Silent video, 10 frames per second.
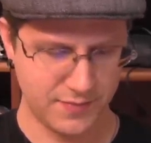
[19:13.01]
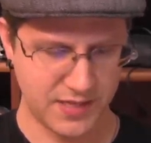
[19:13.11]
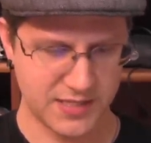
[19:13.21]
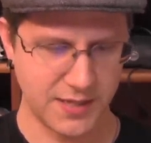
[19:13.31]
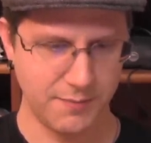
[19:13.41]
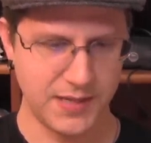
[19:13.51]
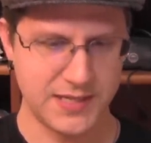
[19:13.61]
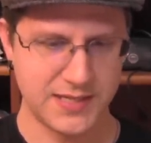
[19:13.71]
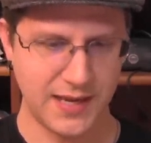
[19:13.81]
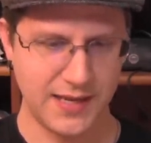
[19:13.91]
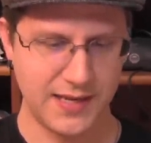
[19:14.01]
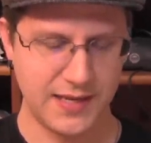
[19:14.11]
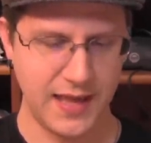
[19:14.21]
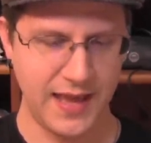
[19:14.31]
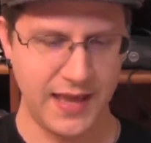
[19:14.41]
because somebody
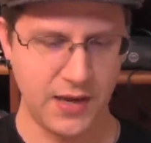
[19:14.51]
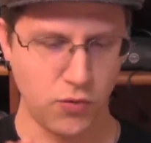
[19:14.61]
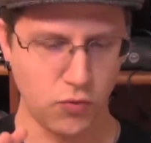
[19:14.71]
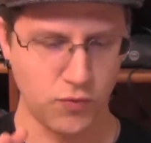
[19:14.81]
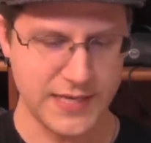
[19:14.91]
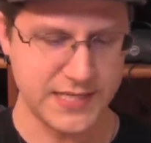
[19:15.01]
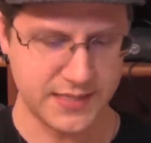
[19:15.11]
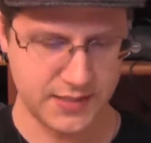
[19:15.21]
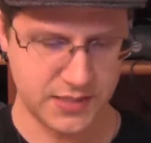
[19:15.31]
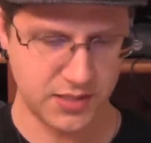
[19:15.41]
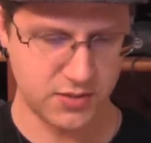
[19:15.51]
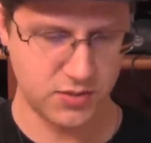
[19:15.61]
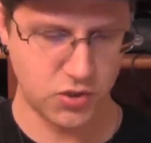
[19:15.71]
cited a recent